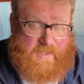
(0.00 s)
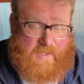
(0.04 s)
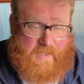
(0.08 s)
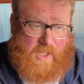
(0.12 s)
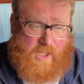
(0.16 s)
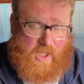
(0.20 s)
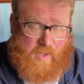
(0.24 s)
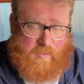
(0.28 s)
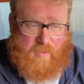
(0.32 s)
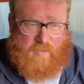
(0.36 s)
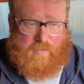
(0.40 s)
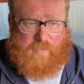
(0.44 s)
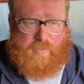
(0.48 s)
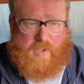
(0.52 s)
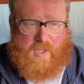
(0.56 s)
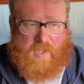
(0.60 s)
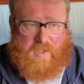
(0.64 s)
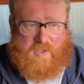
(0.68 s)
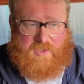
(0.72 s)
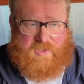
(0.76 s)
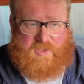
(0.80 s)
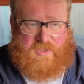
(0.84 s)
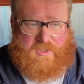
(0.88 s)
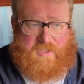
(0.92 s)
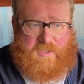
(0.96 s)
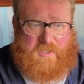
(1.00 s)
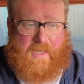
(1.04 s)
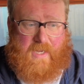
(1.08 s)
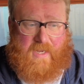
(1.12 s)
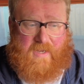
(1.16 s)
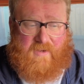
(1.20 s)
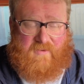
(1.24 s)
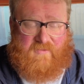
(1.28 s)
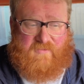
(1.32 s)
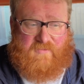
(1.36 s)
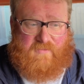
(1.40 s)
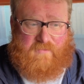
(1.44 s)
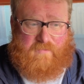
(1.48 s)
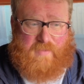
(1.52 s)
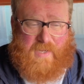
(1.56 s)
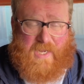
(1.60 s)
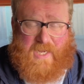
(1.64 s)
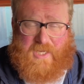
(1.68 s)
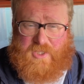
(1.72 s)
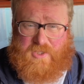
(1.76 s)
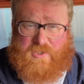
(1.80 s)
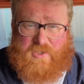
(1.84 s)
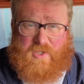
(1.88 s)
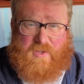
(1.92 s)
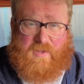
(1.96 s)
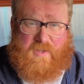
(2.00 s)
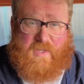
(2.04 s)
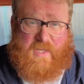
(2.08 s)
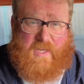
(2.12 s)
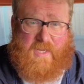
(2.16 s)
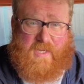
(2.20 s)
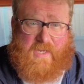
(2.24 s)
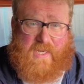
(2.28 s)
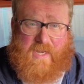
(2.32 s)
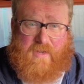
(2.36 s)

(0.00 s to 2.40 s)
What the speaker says: allotment plots have pages on their